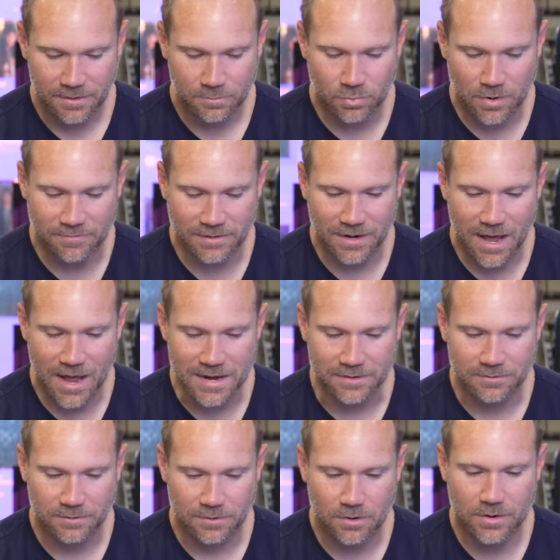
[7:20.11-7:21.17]
Brevin Knight.
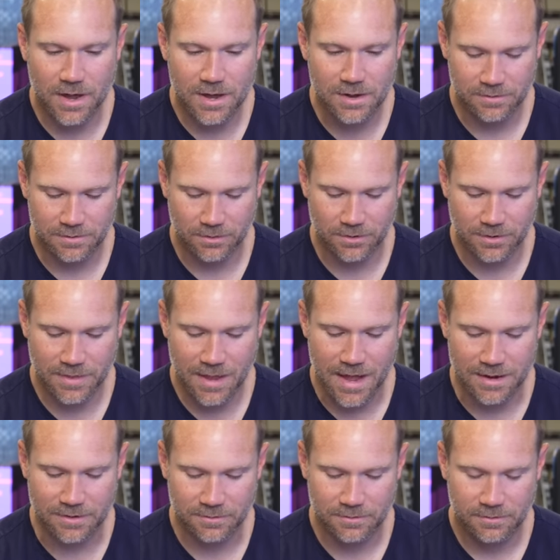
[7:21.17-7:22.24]
Yeah. Okay, look at
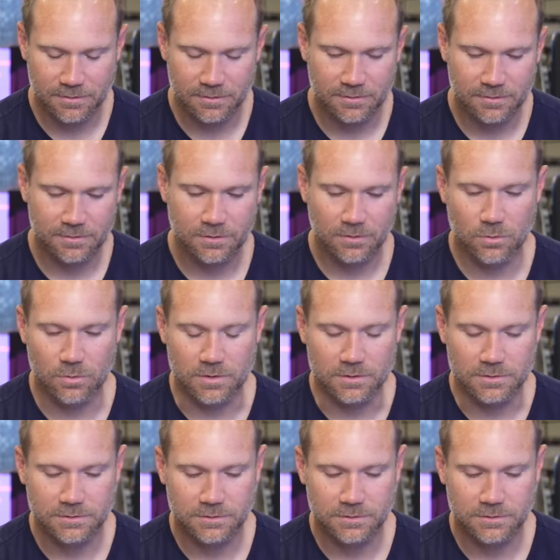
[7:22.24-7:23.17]
that. Cool.